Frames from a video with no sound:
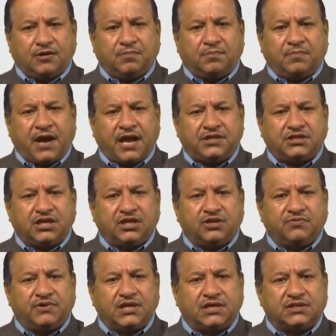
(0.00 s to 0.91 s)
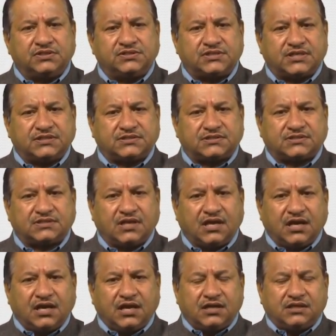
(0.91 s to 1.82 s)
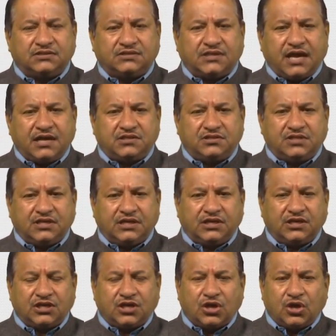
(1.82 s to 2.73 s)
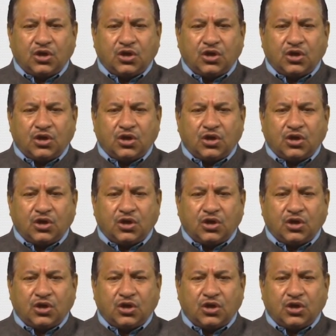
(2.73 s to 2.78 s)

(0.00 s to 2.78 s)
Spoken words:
by the evidences that the